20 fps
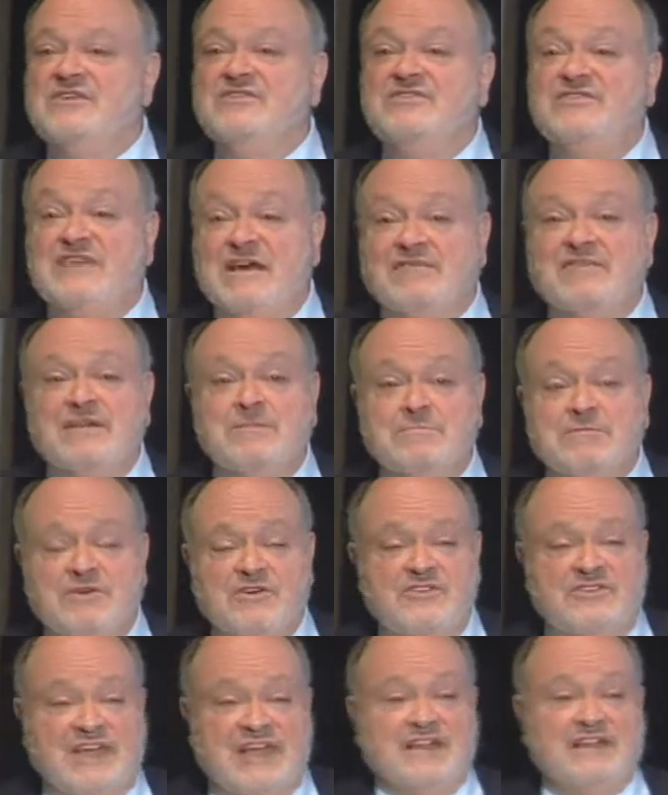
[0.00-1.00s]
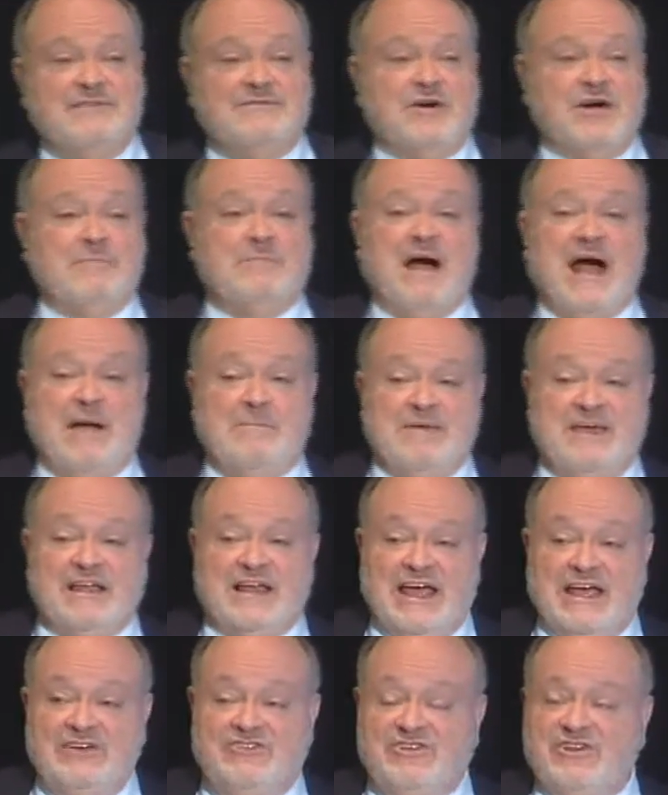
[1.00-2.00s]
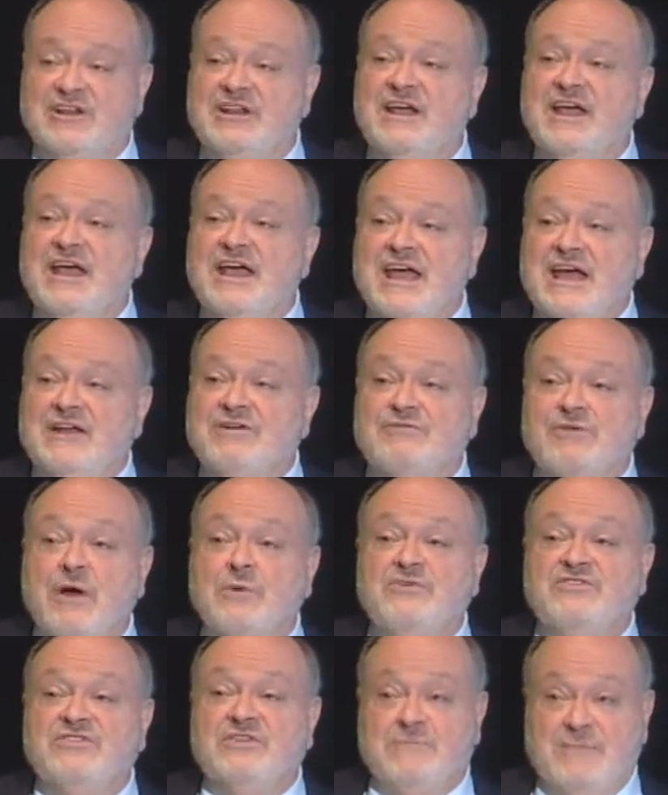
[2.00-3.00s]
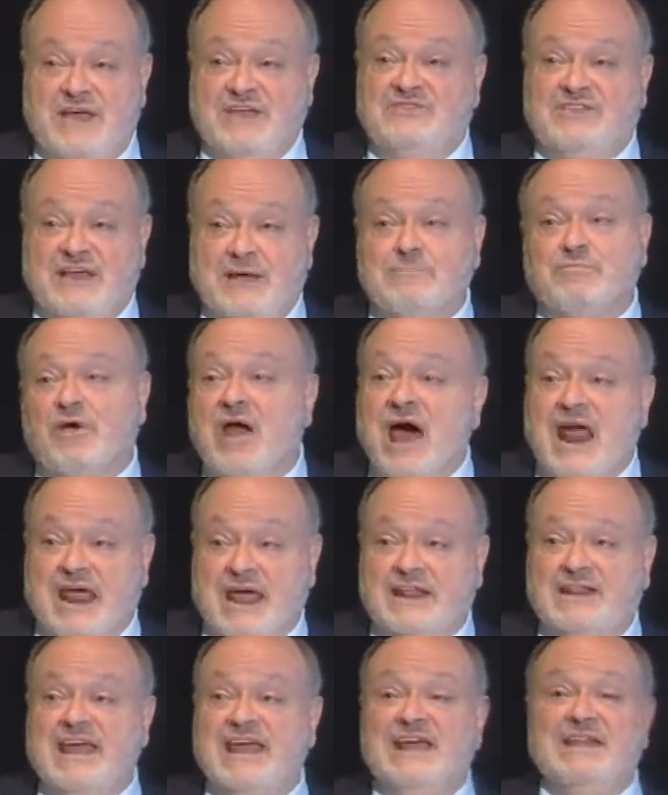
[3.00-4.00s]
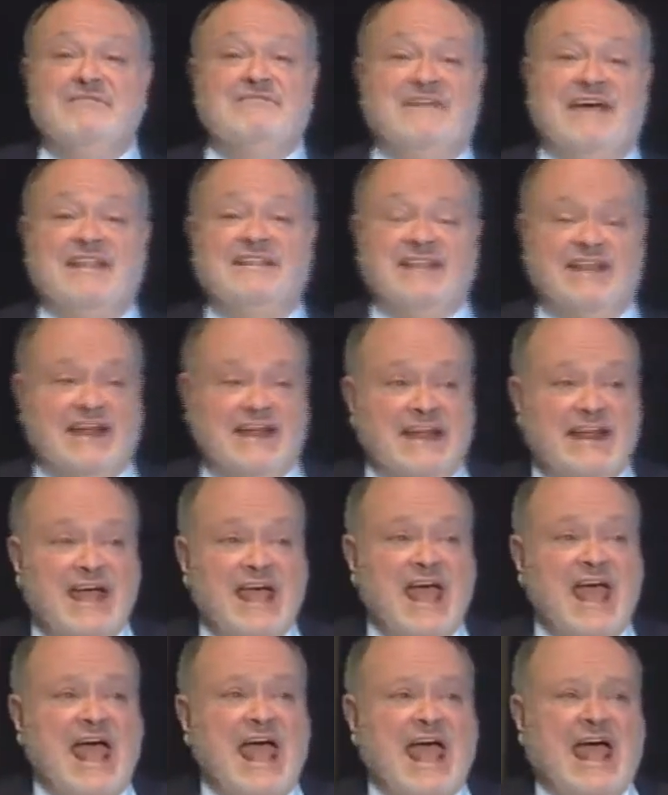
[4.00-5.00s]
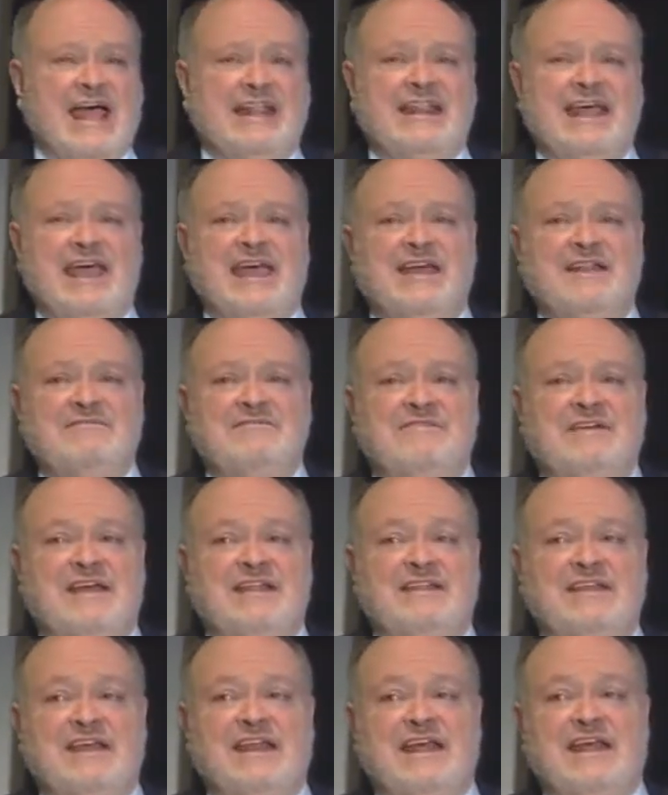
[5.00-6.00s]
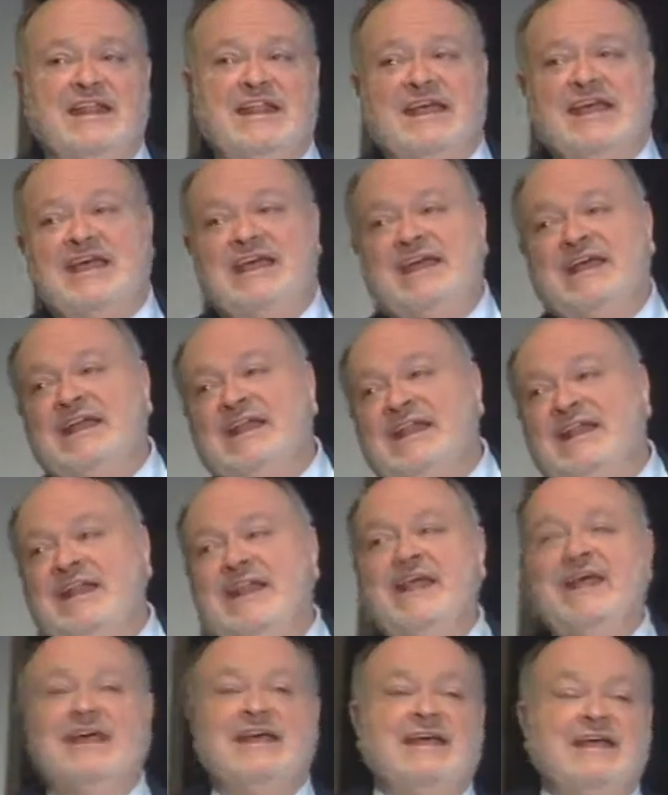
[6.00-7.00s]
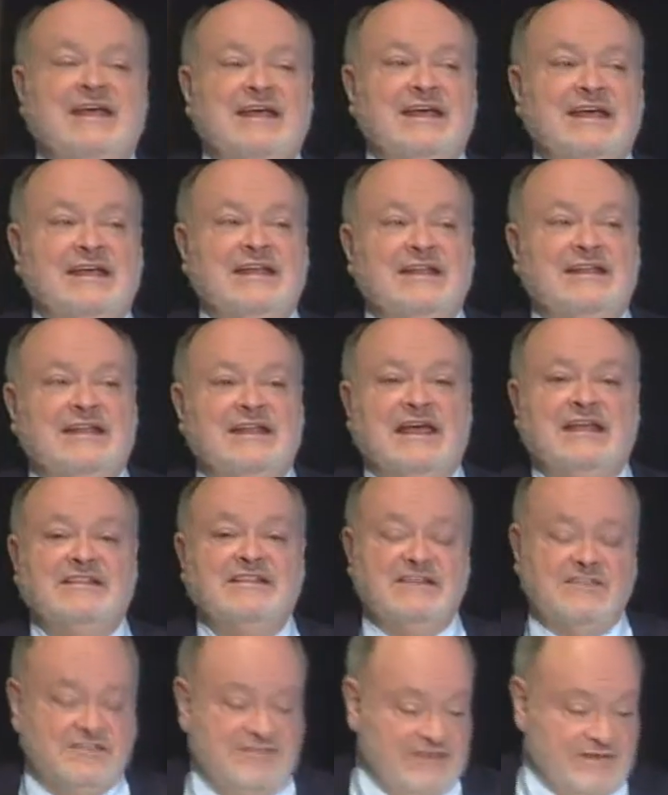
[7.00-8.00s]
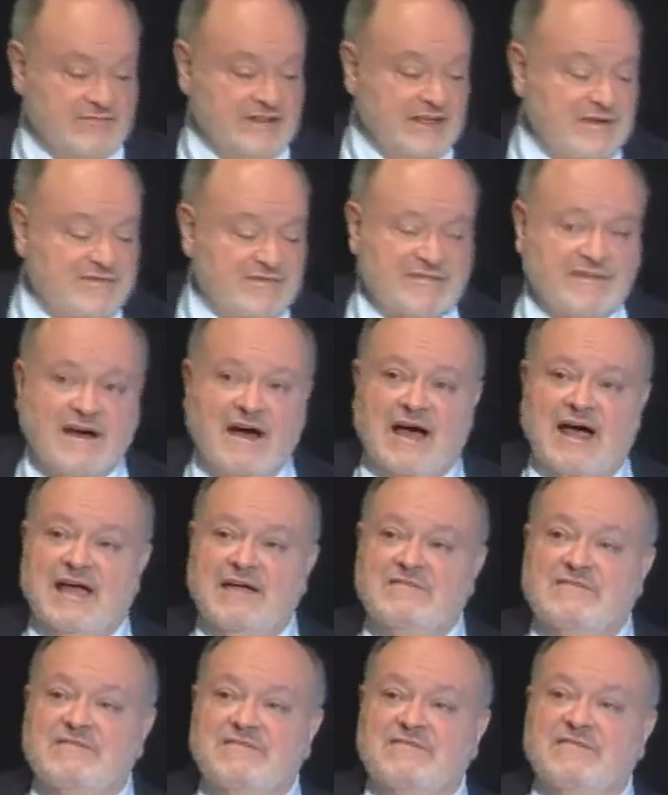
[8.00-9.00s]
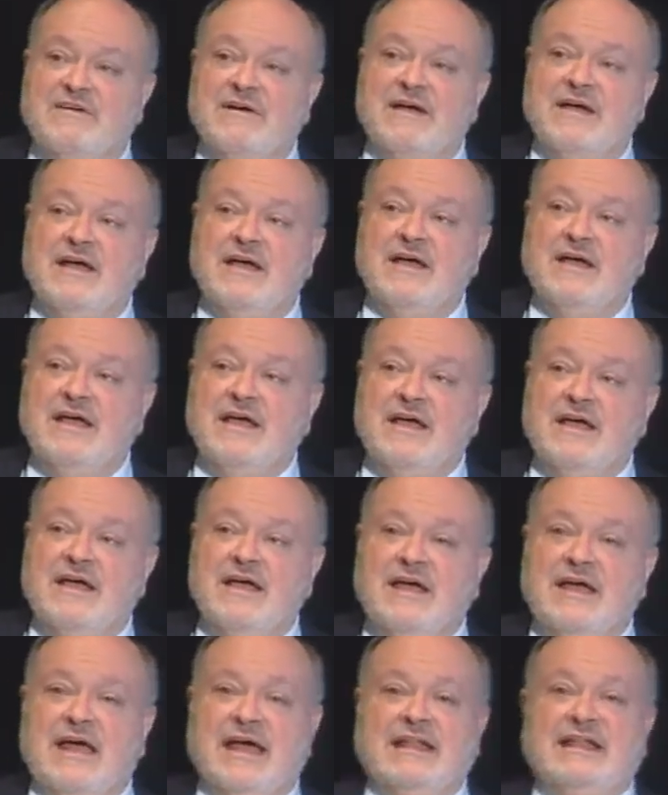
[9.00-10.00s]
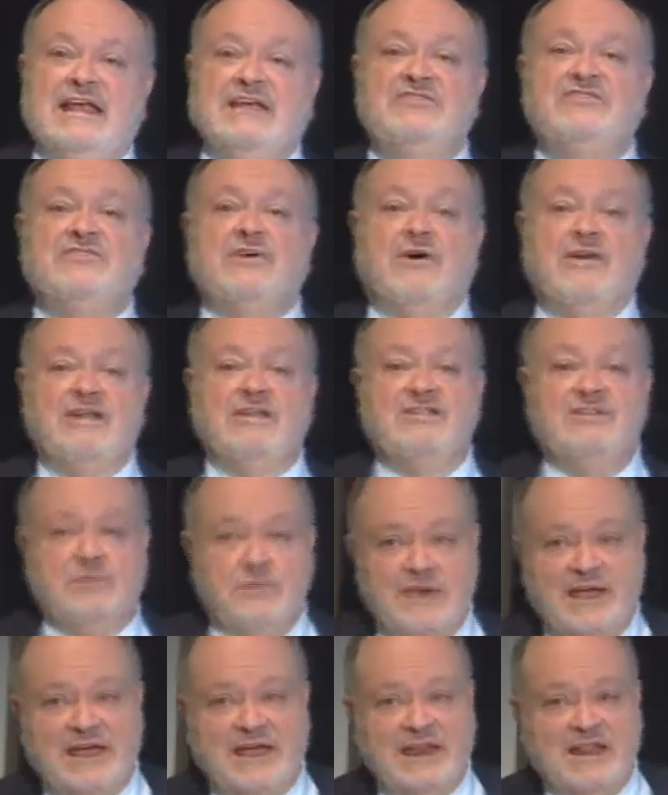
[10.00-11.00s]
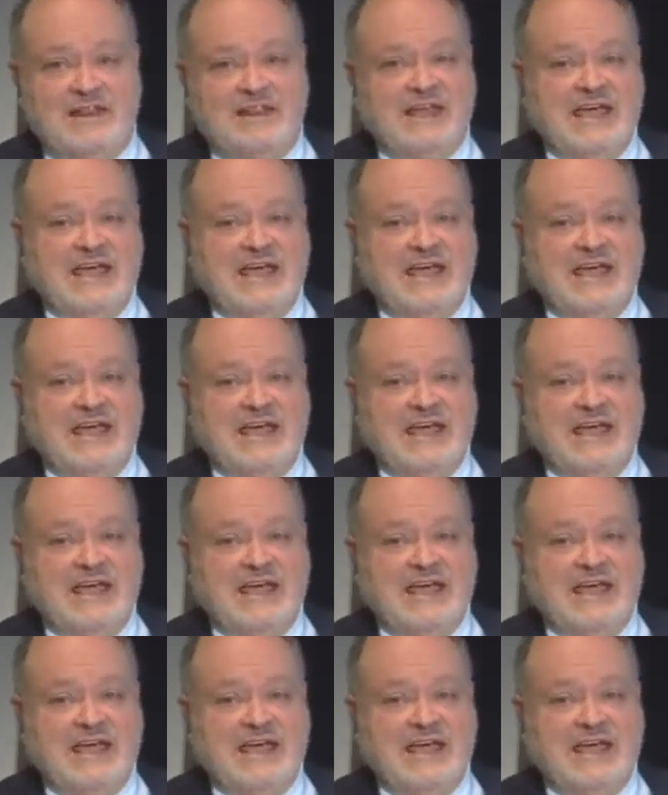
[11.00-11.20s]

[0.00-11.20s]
7% of our population and gross domestic product invented it. And they invented it in 1975 and they started doing it in